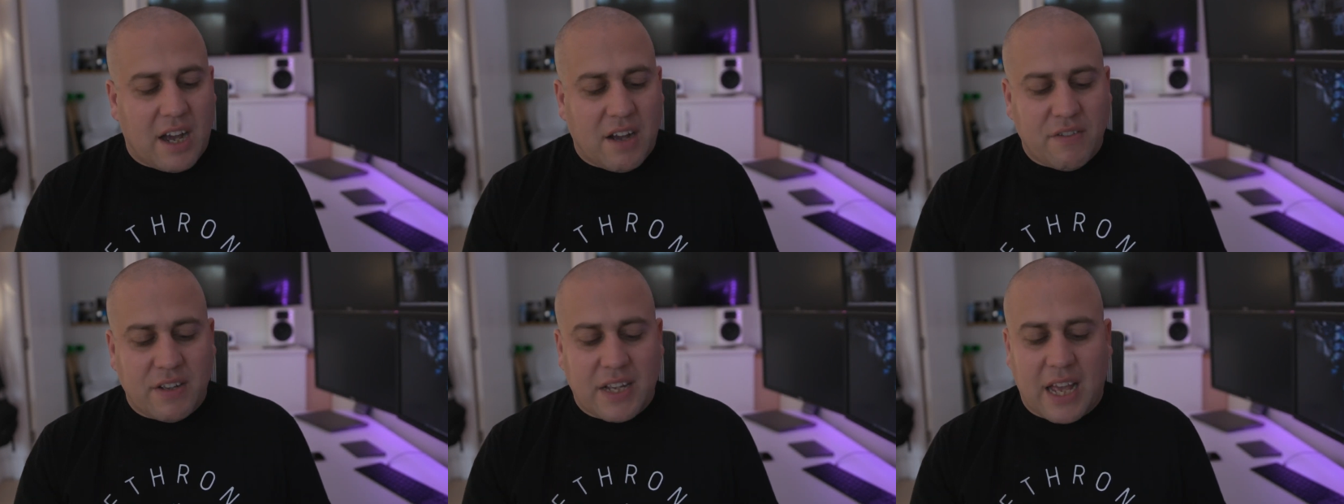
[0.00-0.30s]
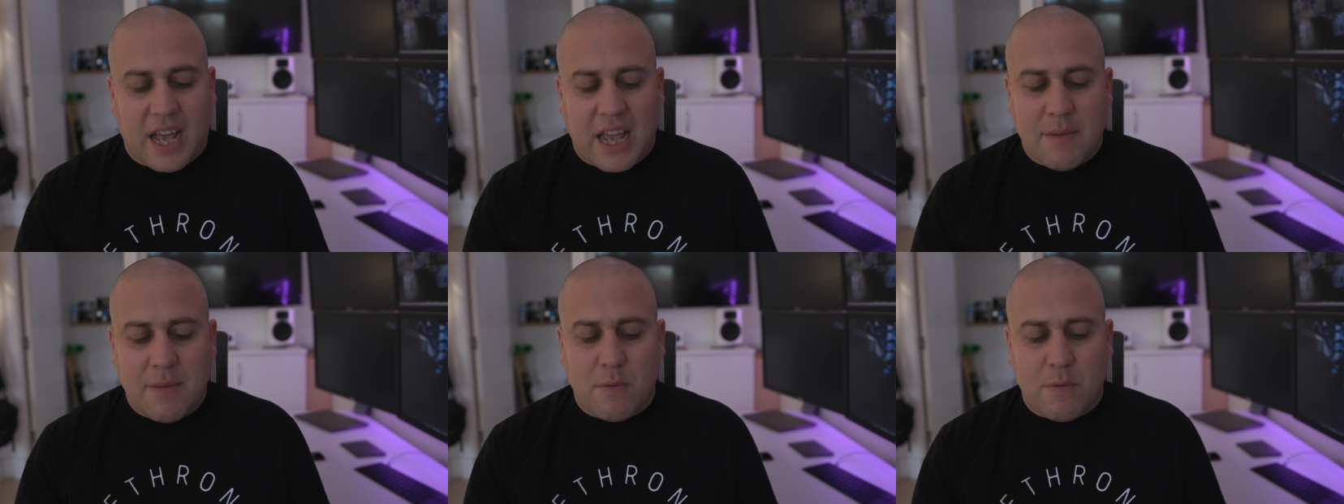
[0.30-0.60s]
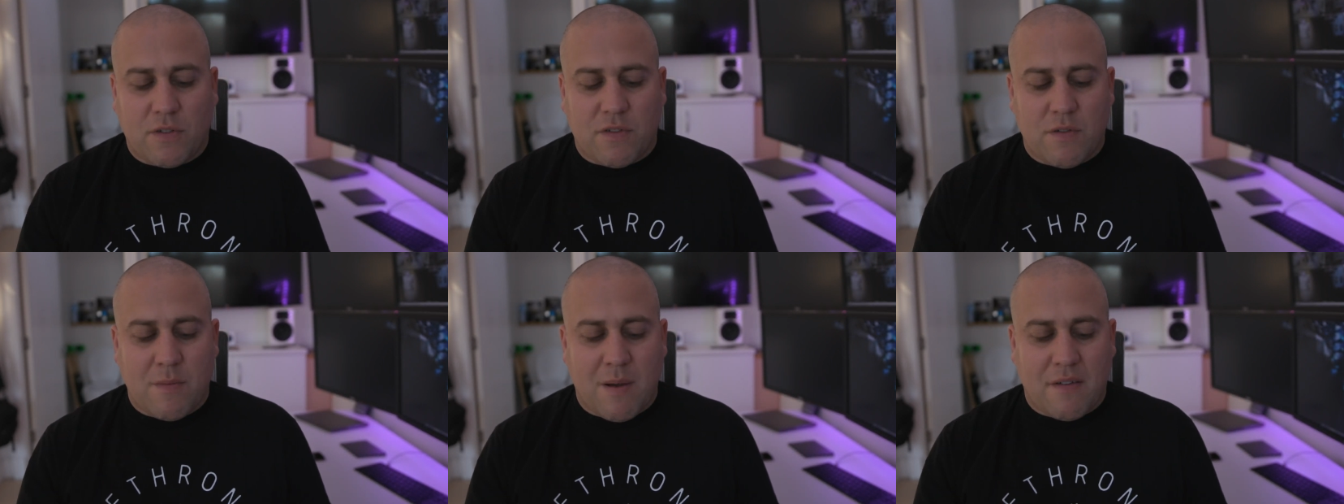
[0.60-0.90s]
other
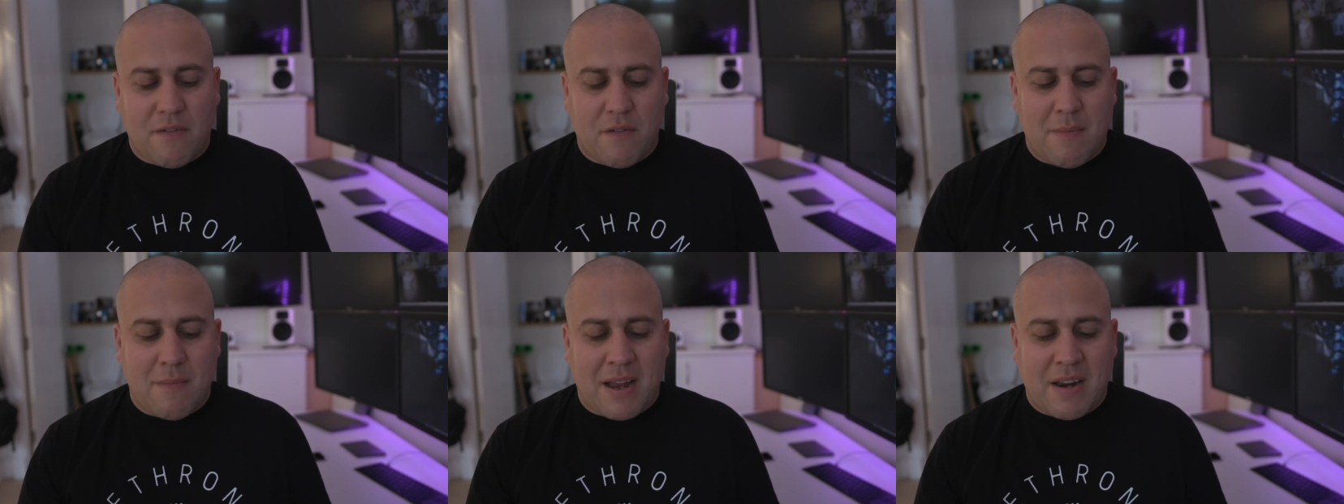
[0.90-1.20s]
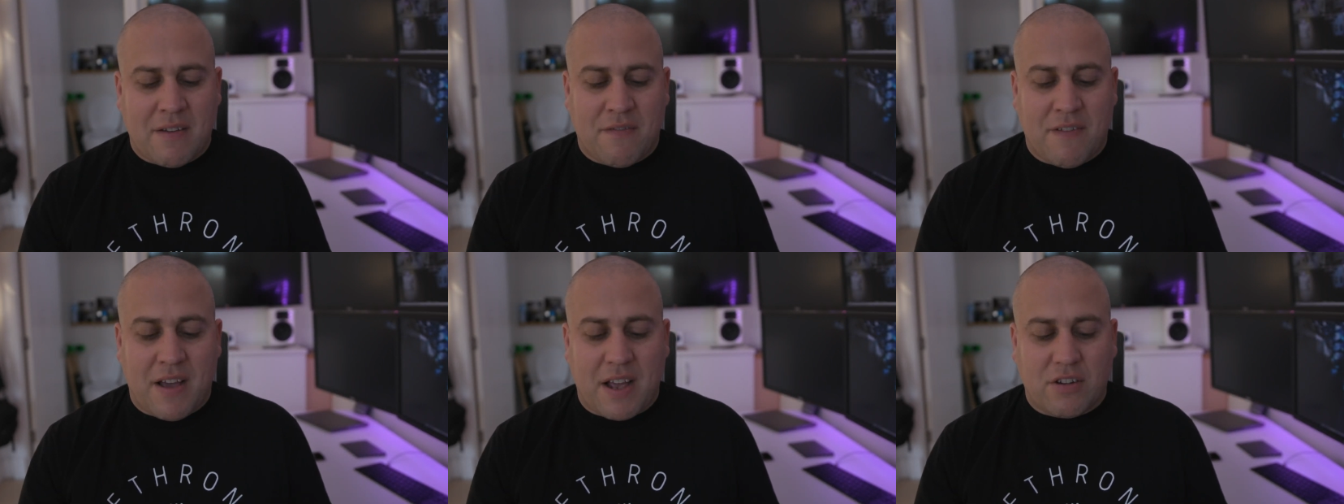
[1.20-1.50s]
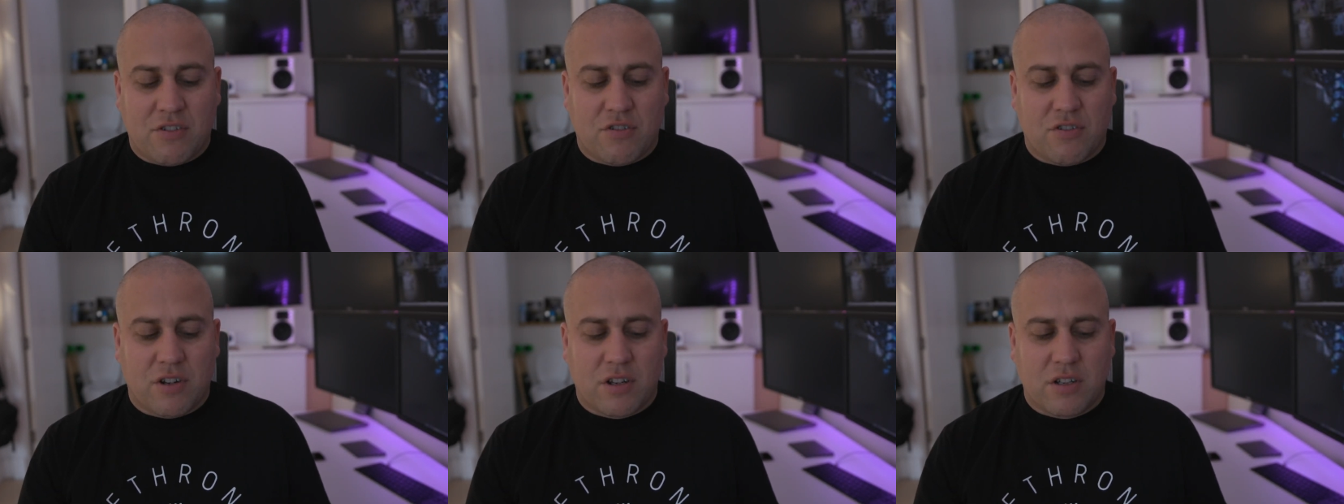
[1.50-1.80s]
cables from other
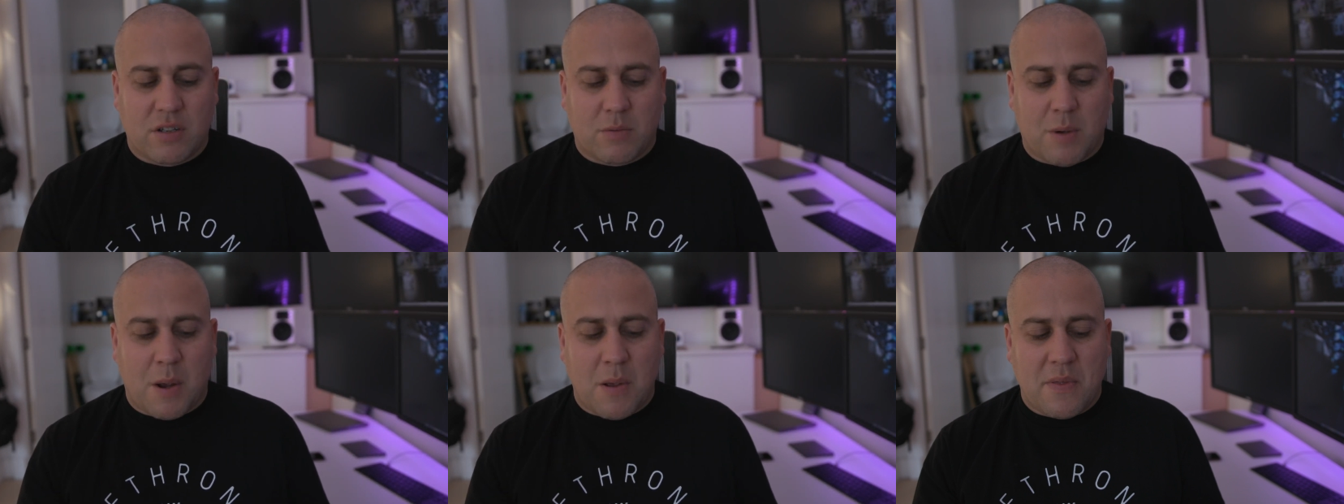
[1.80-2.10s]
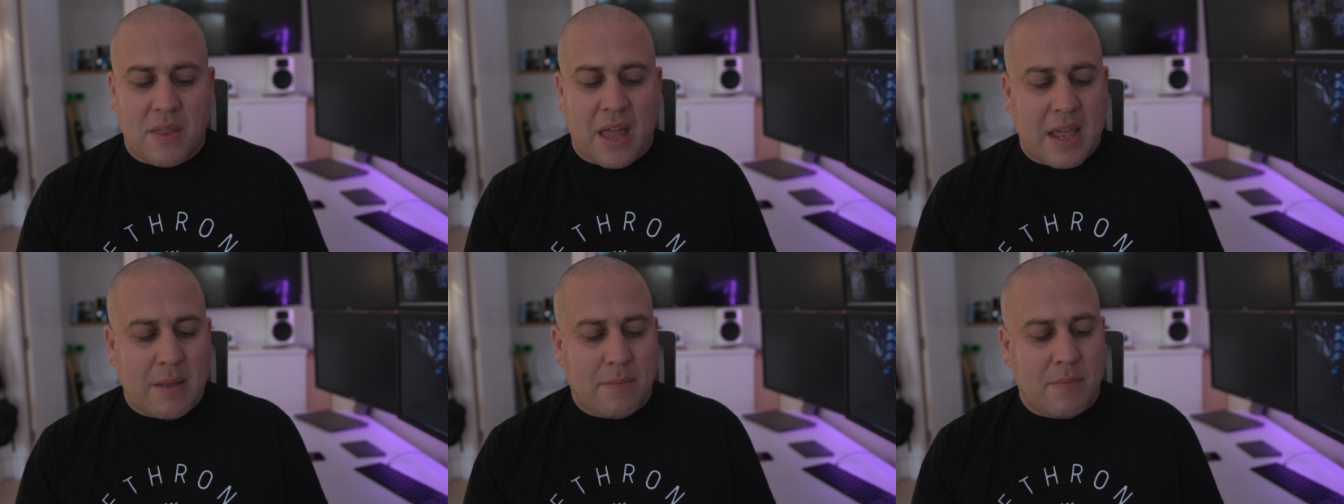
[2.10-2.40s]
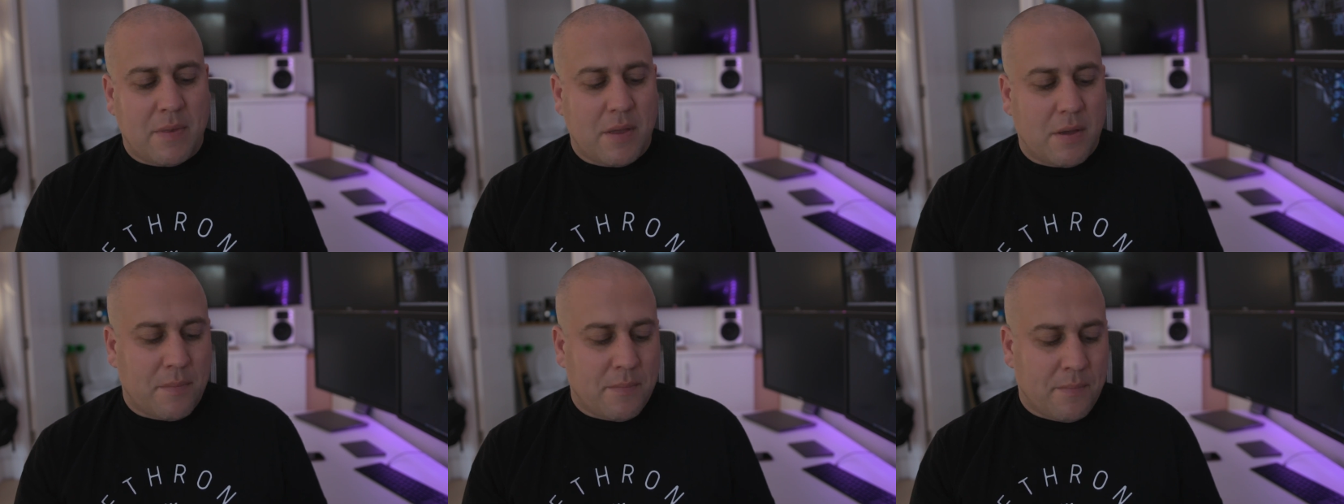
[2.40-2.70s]
manufacturers, I won't
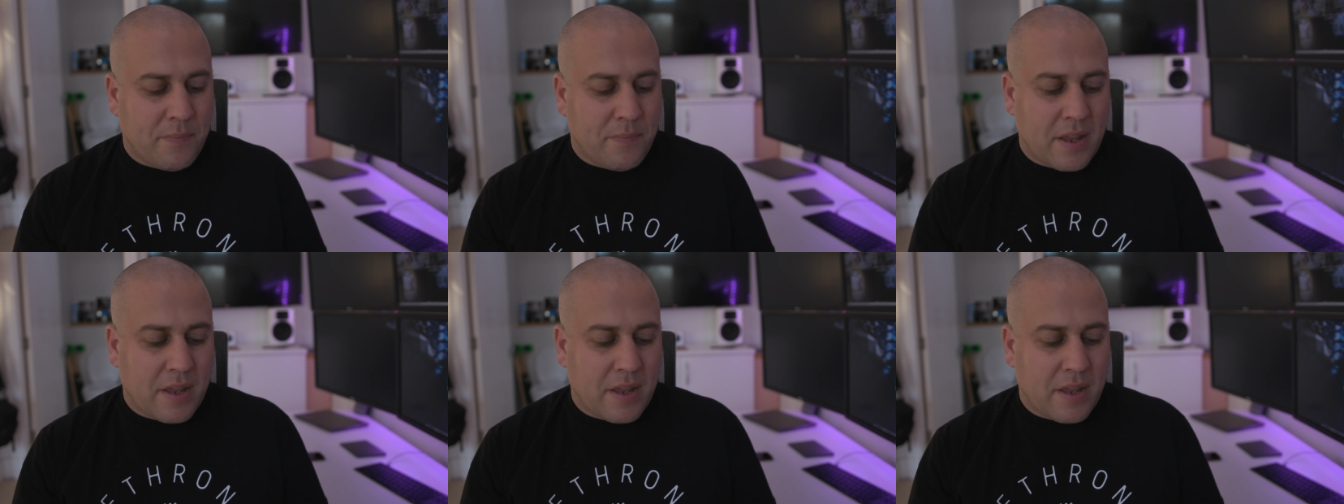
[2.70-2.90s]
name them,